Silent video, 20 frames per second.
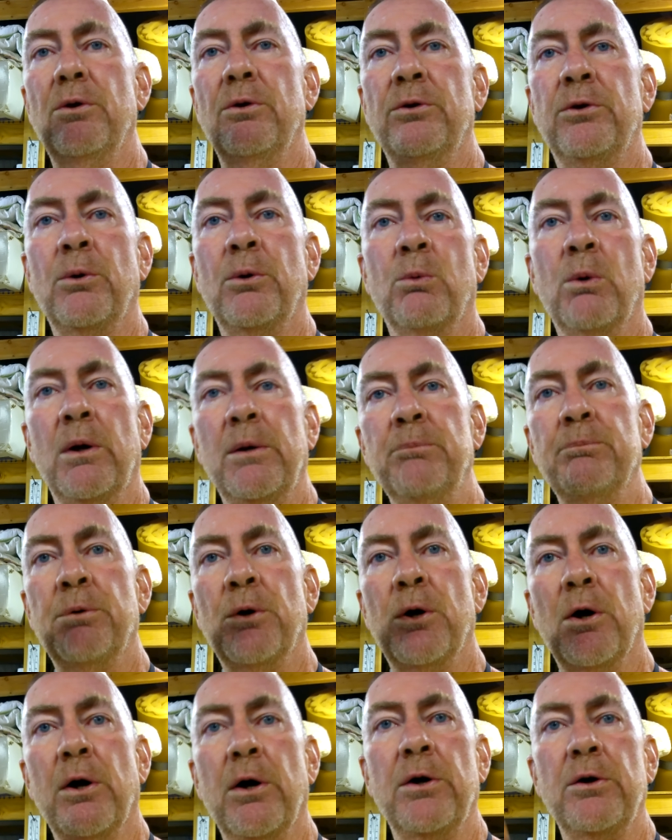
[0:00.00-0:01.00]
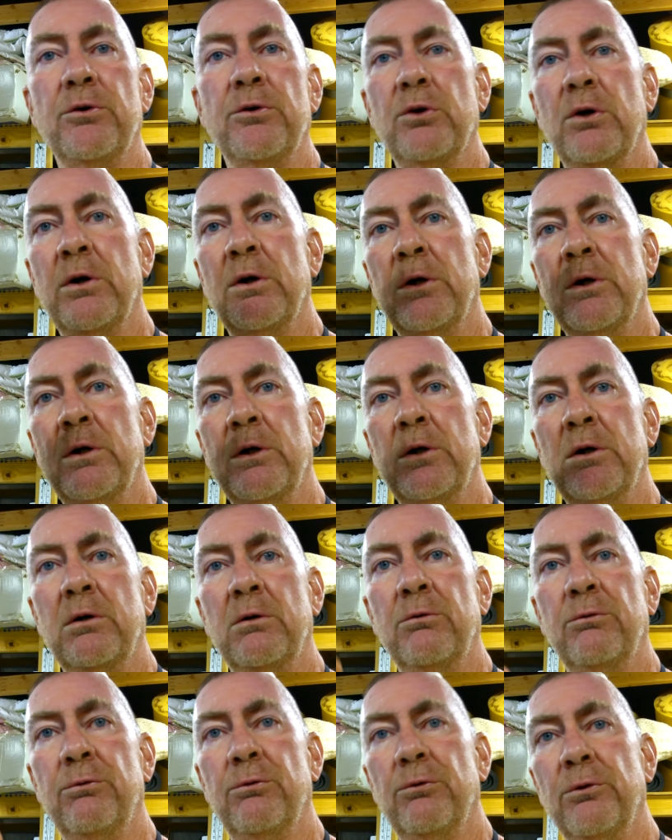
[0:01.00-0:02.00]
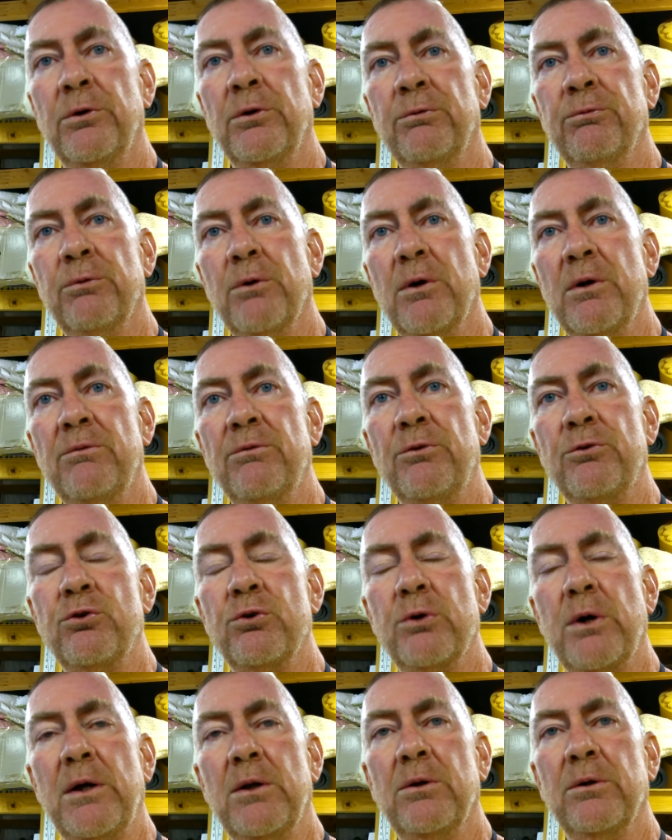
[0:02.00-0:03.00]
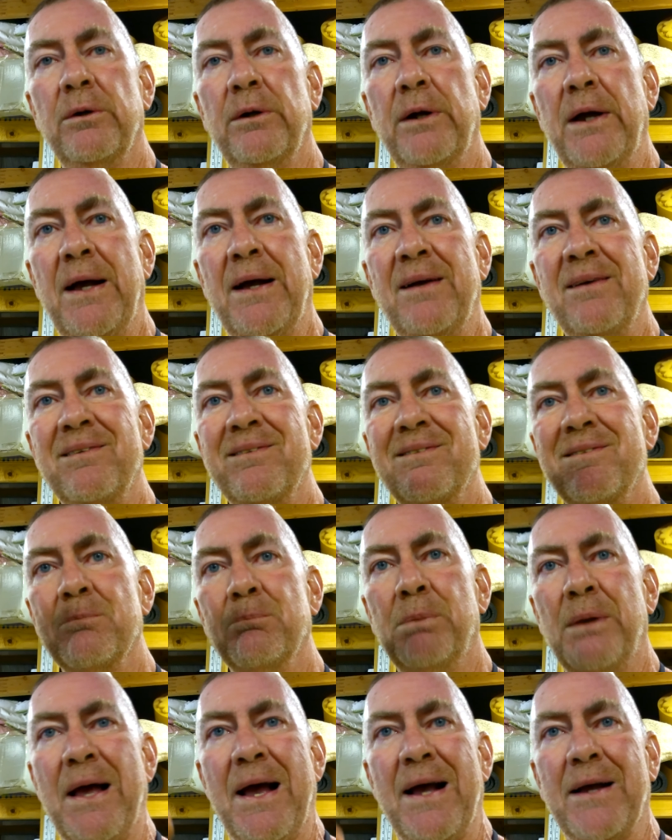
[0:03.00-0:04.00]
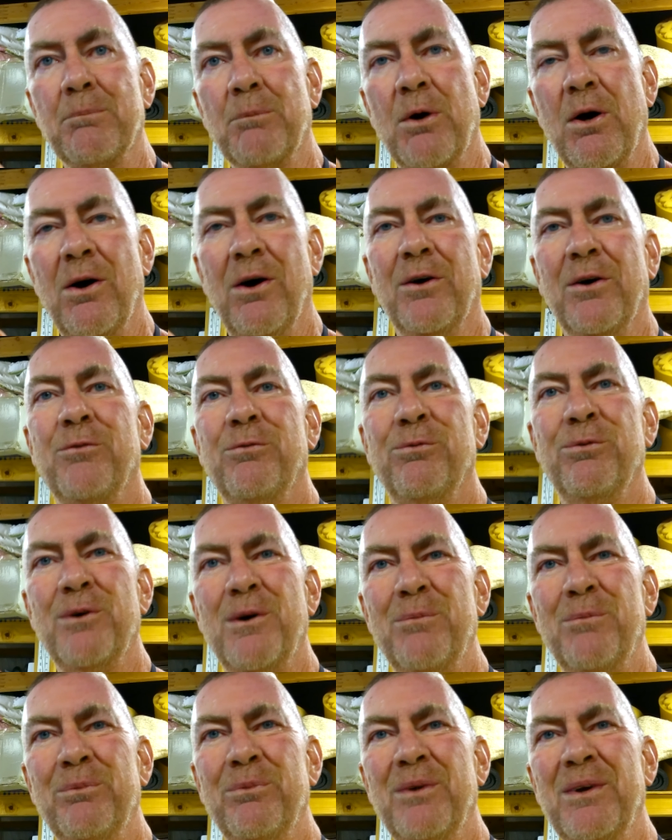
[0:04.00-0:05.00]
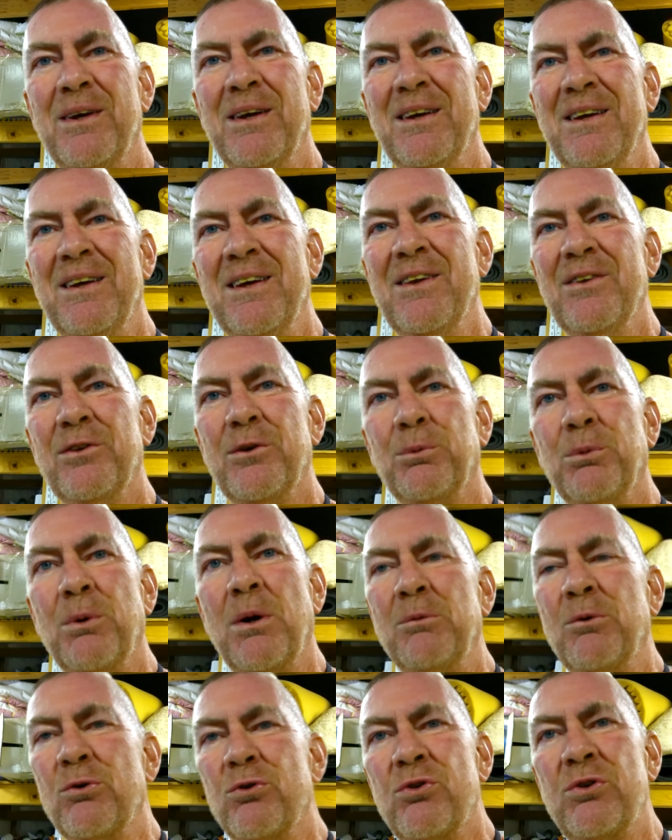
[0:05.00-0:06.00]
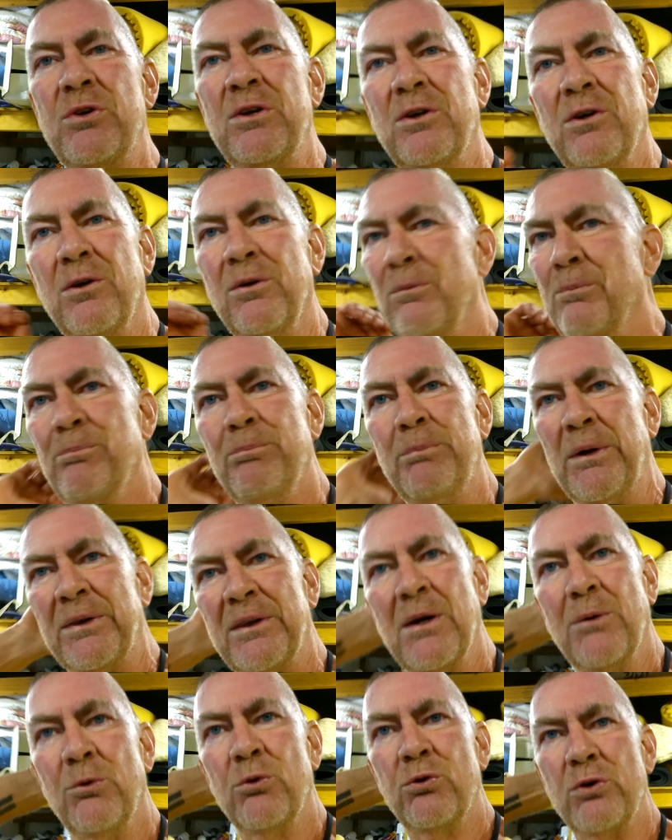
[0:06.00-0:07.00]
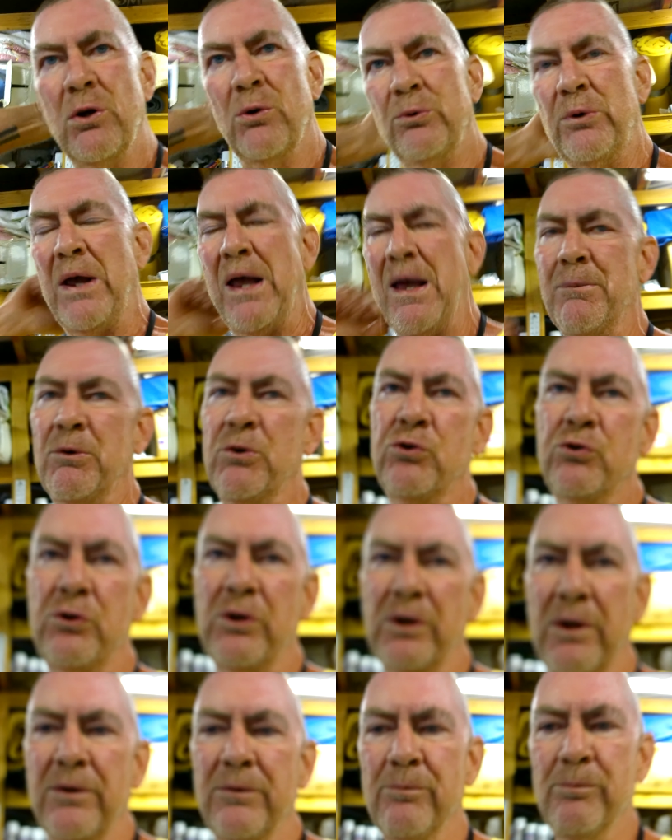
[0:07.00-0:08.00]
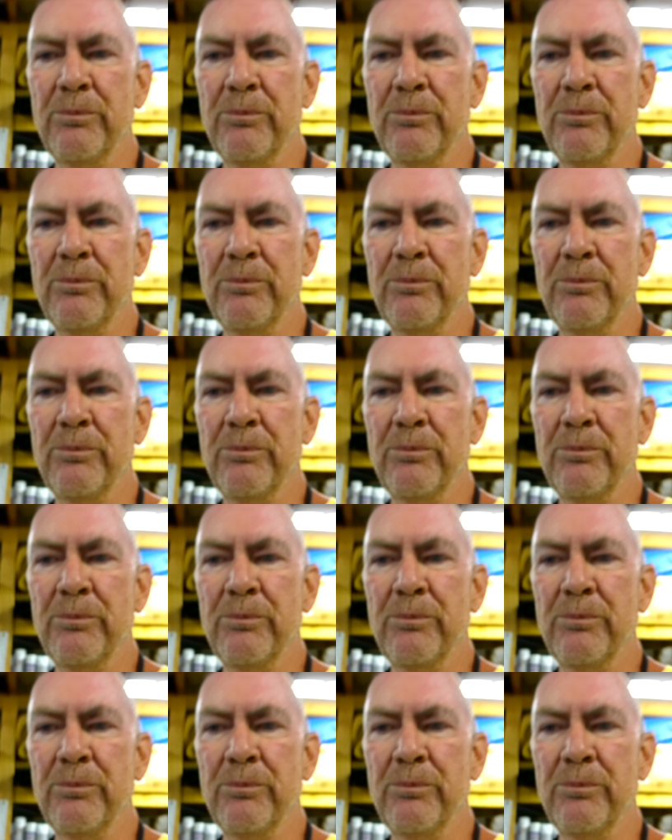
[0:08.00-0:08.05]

the one part of the front of the trailer has some black mark from the rubber seal, but there was no damage done.